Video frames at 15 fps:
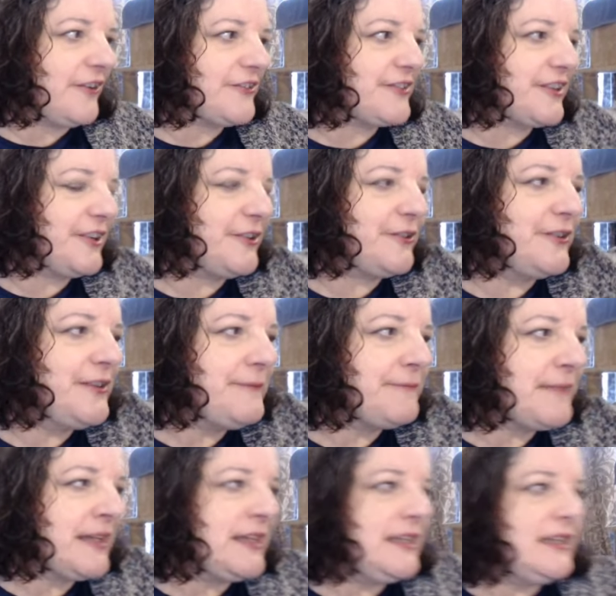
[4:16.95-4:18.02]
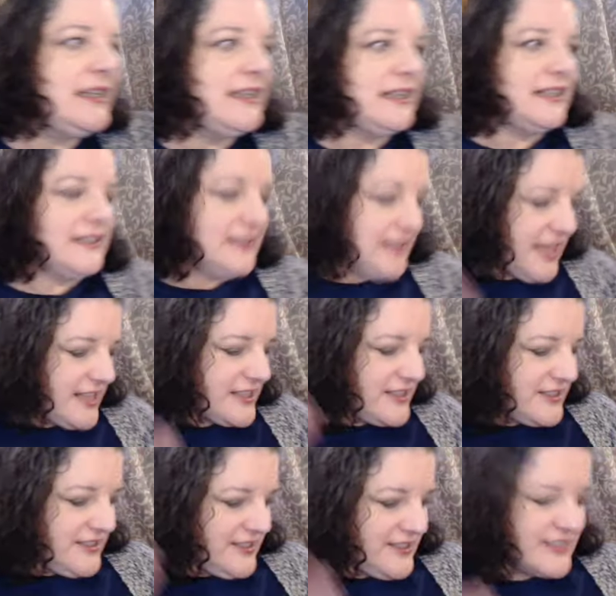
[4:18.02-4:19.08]
So Lent
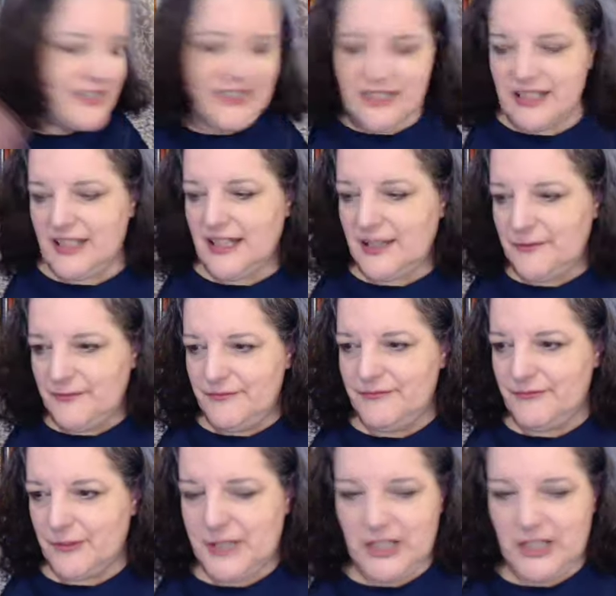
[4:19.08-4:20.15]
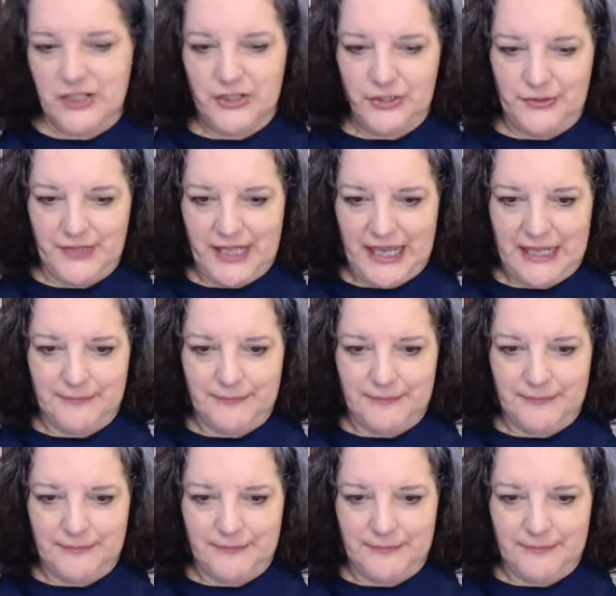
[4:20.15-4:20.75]
is the time for me to do that.